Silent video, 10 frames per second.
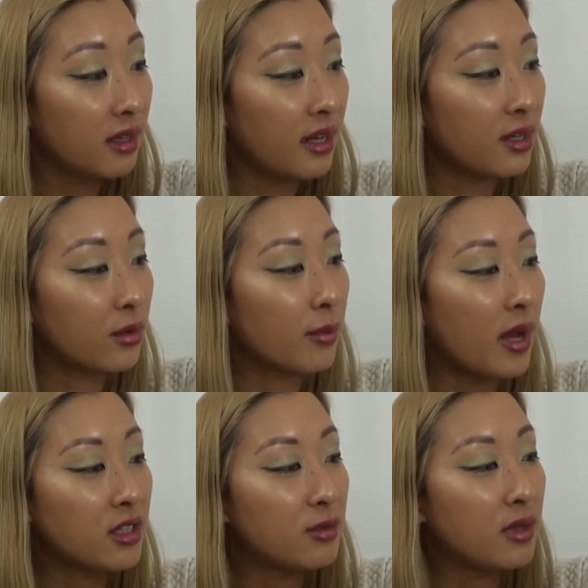And it
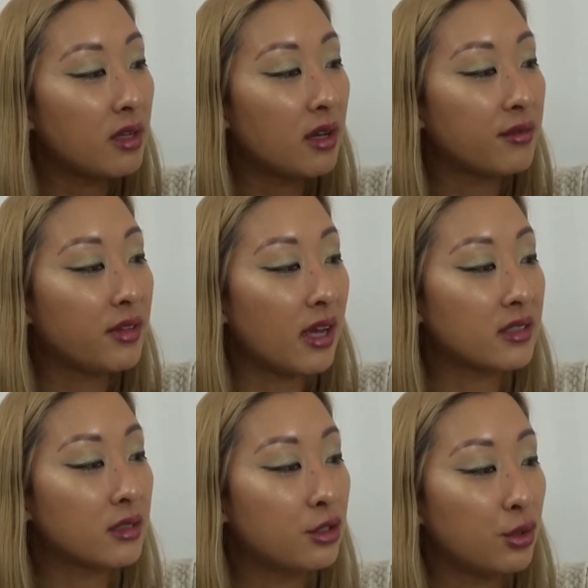reminds me of,
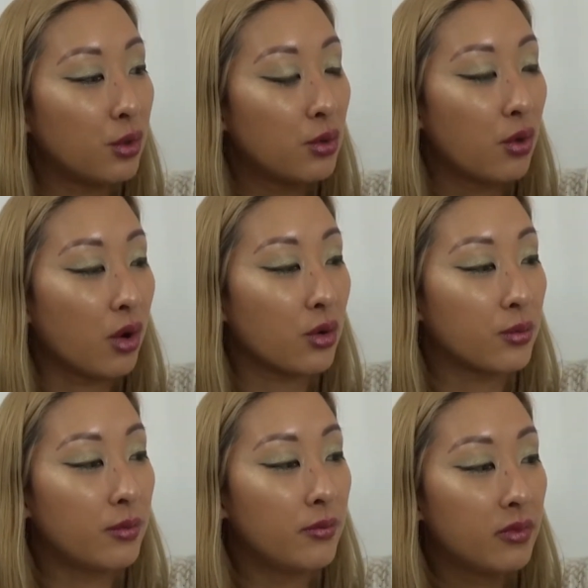yes, a
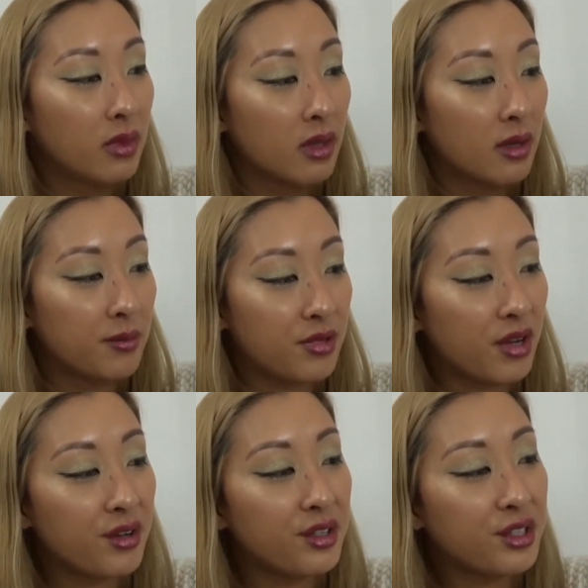duochrome. I'm
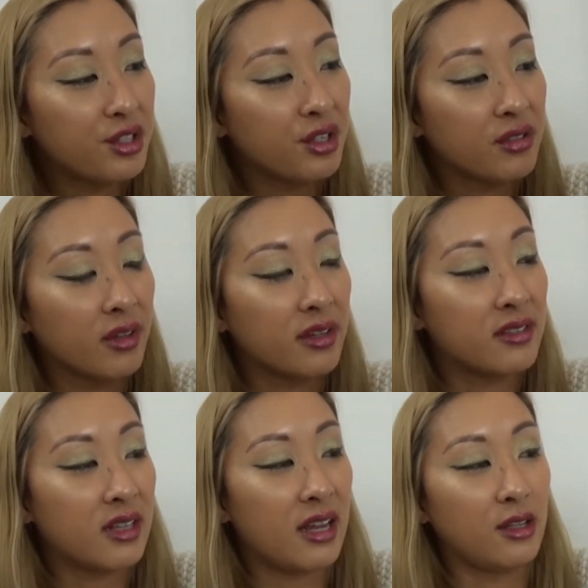starting to just like
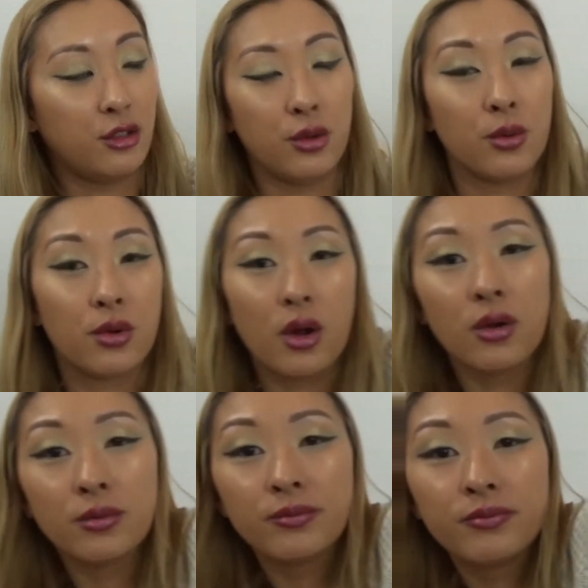saying duochrome.